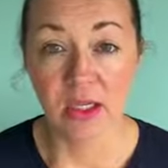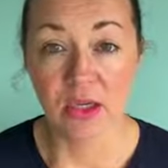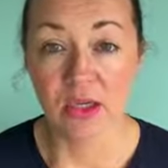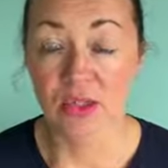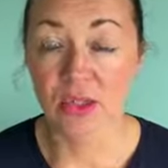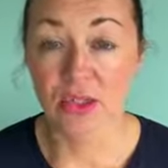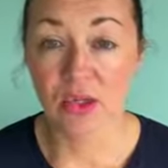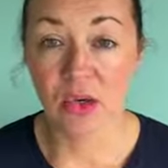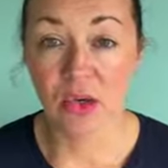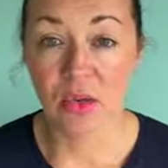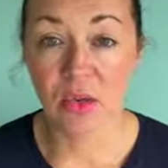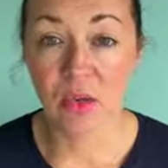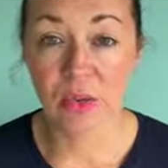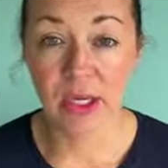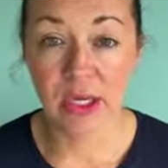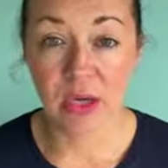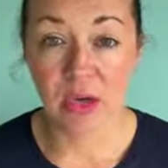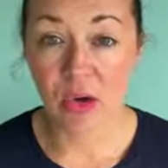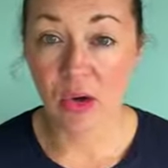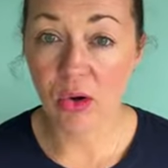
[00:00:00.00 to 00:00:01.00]
So
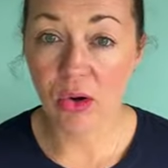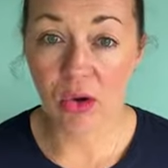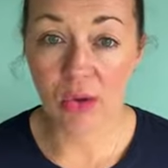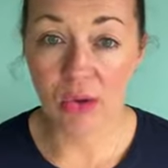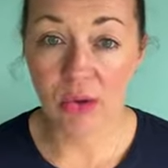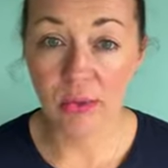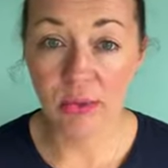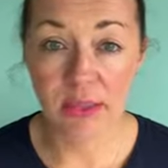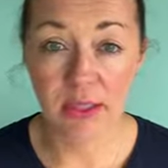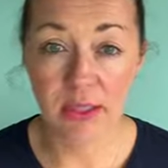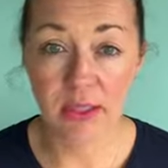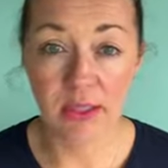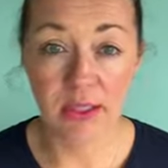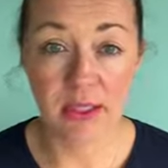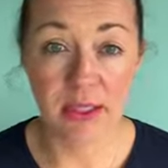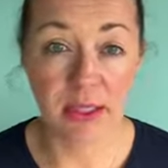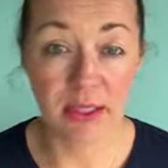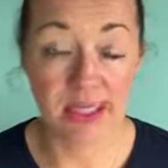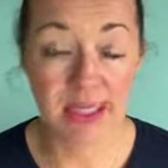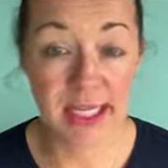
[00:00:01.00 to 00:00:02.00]
we all
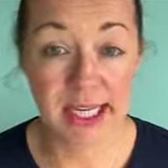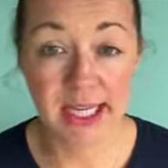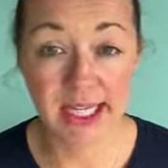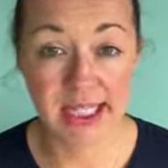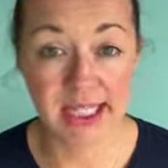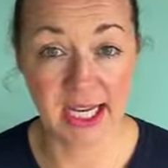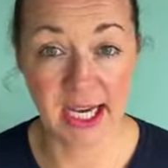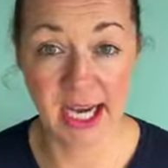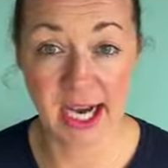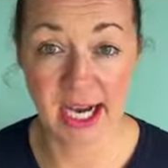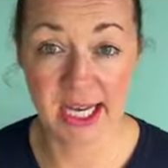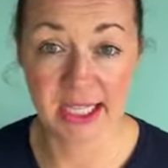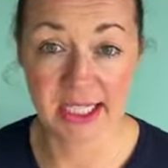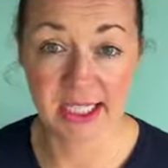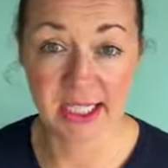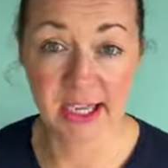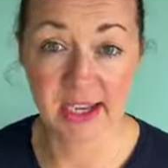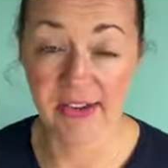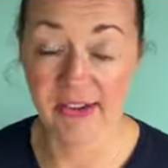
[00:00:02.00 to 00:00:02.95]
will take a task,